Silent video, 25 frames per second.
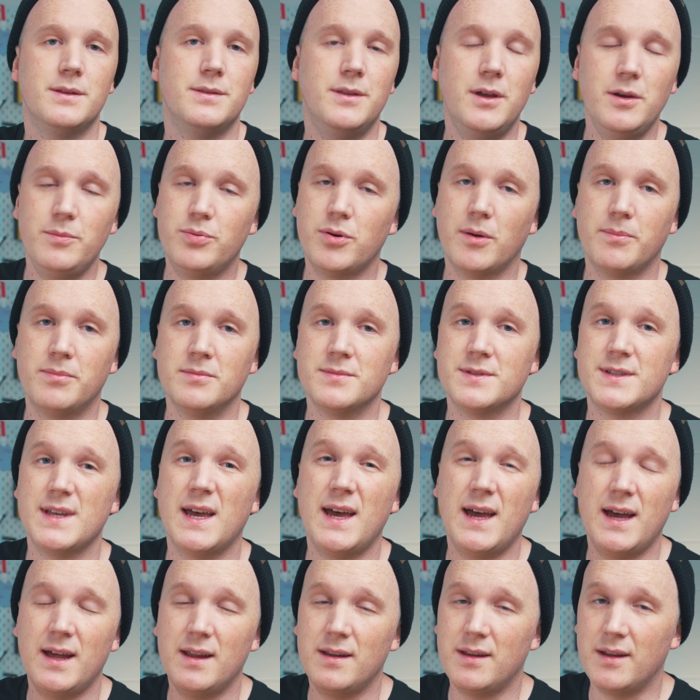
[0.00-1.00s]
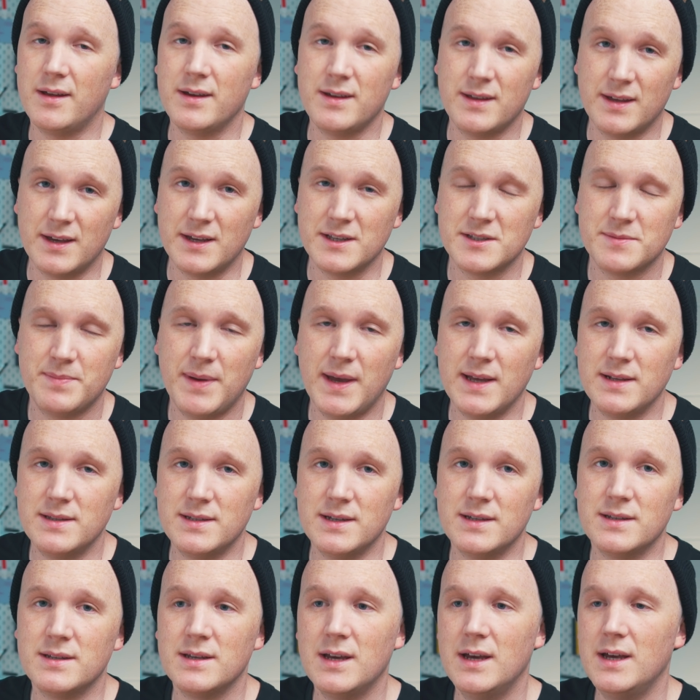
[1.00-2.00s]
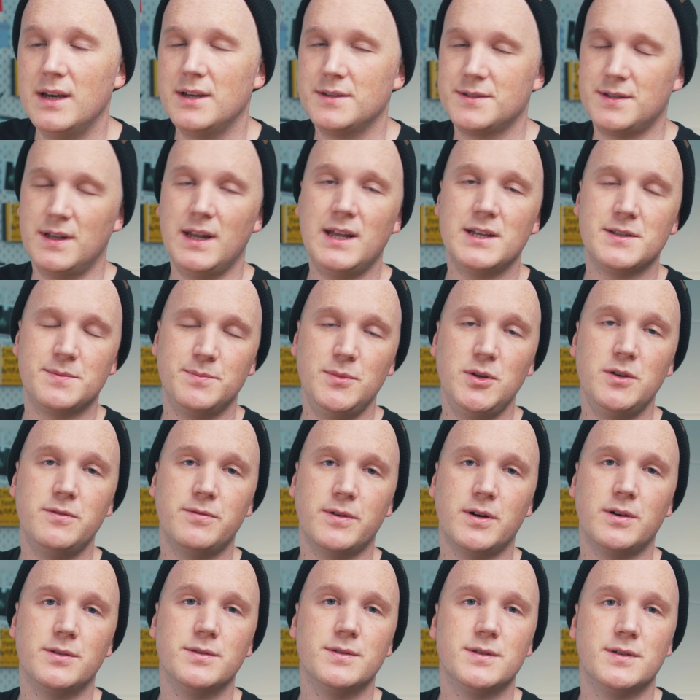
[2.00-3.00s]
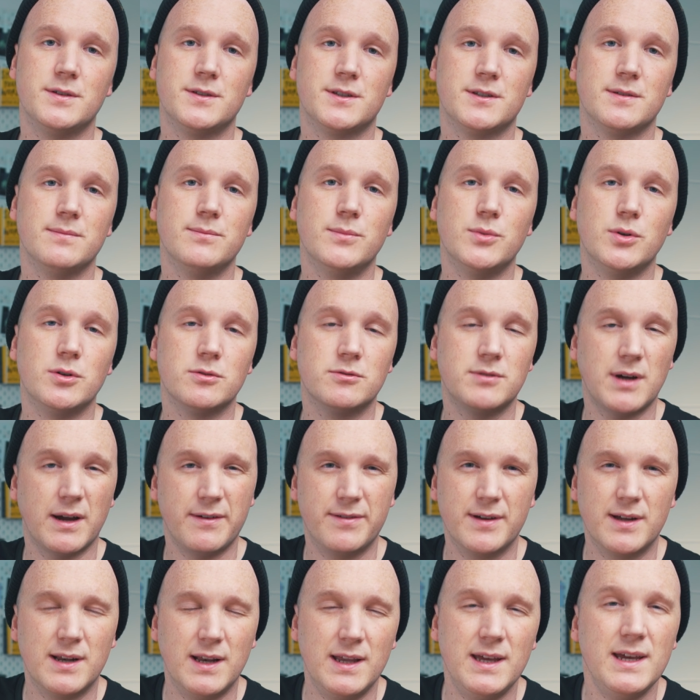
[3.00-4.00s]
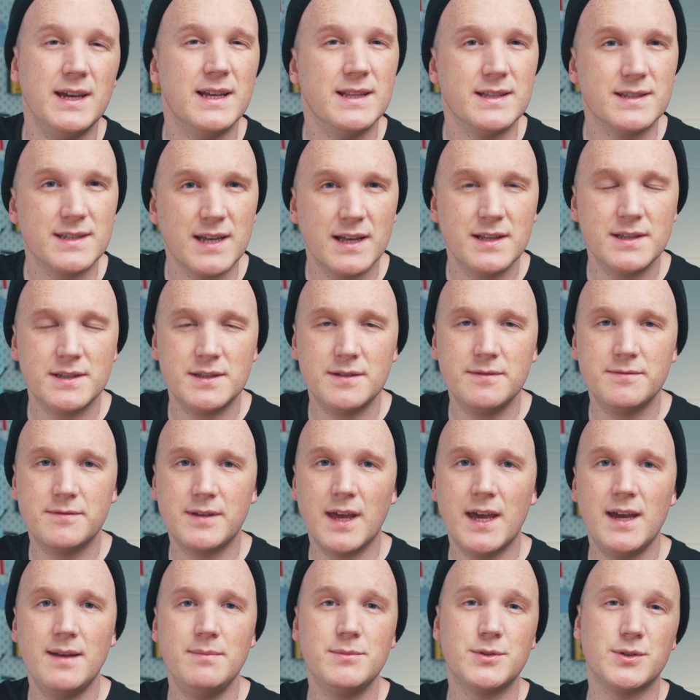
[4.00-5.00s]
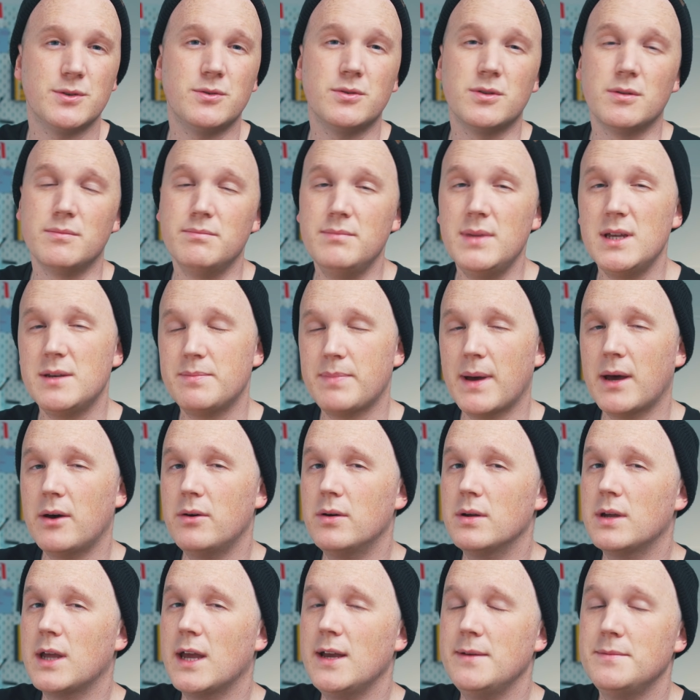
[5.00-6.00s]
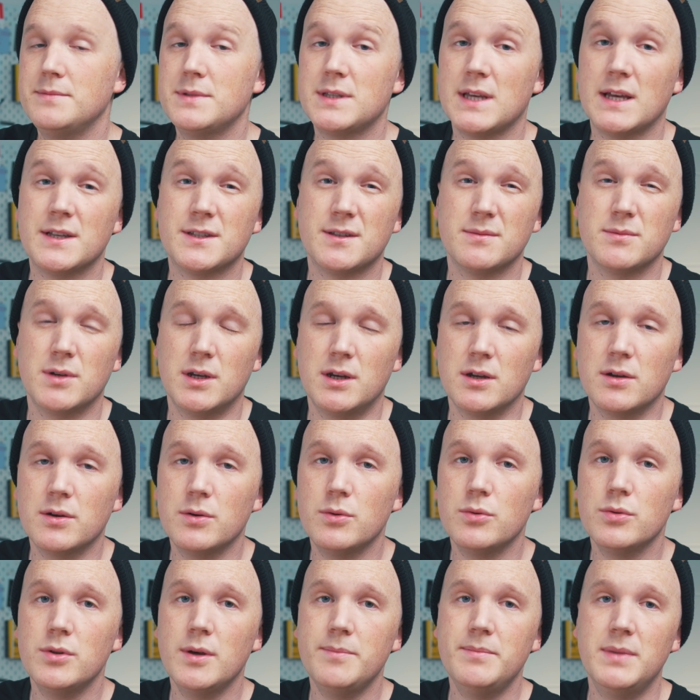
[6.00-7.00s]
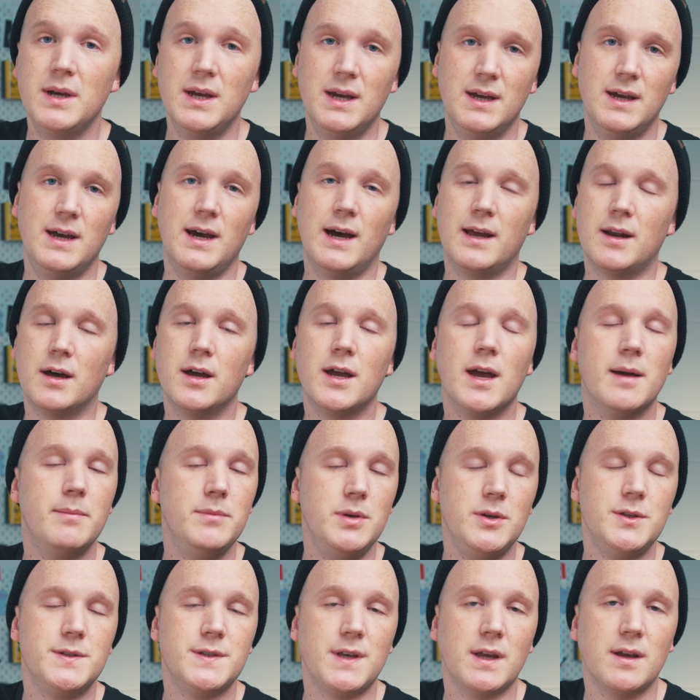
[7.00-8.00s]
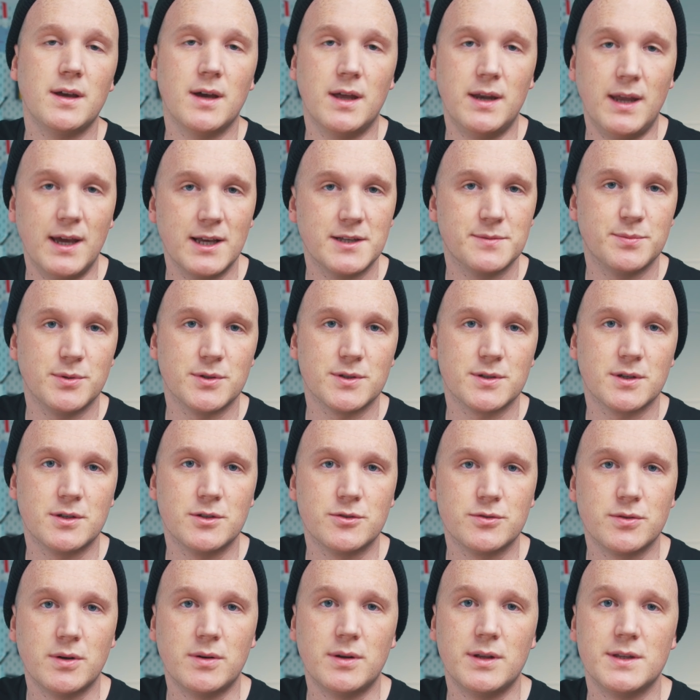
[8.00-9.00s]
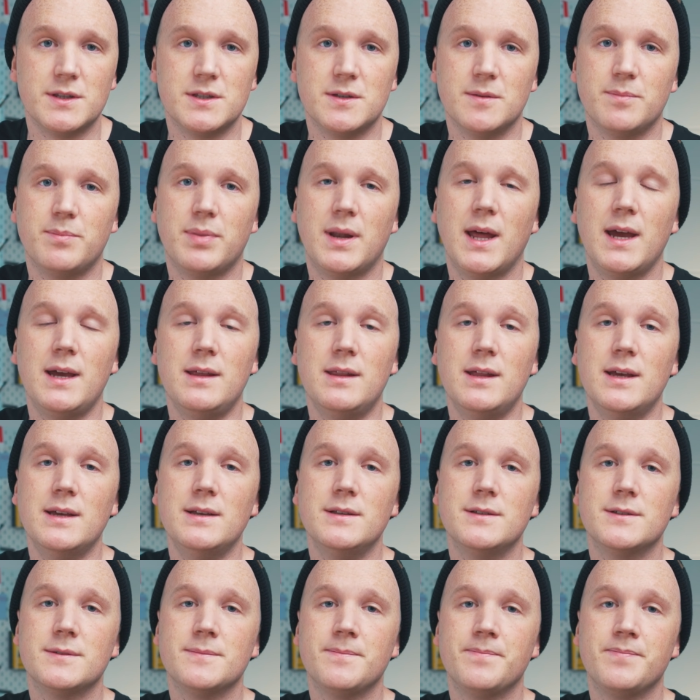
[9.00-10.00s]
No problems there, like expected. So let's move on to some more graphically intensive games, or the mid-power games as I'm going to call them, and I am using an Xbox controller to play these.